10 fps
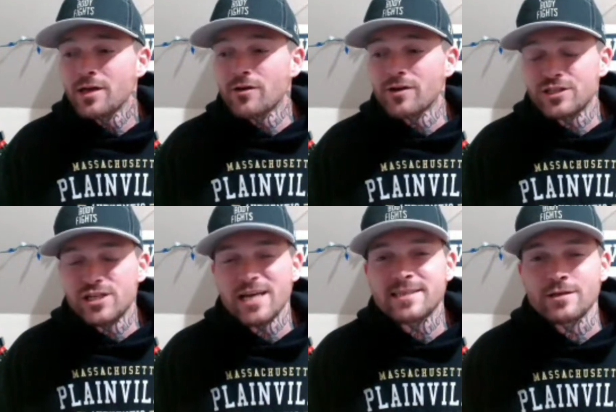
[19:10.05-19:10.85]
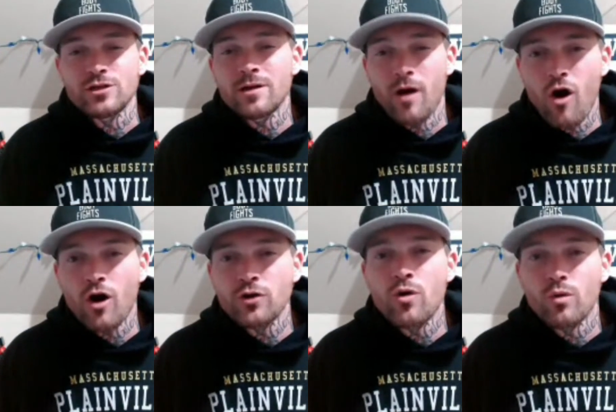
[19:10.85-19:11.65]
ingesting
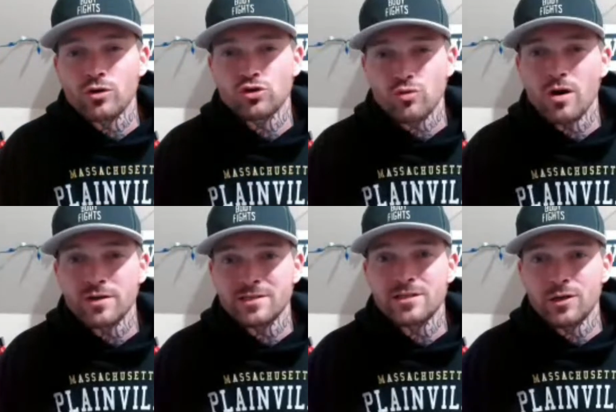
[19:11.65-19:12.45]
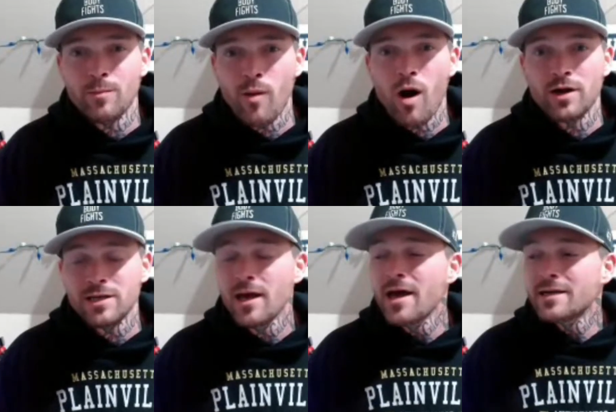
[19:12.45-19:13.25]
hardcore drugs into your body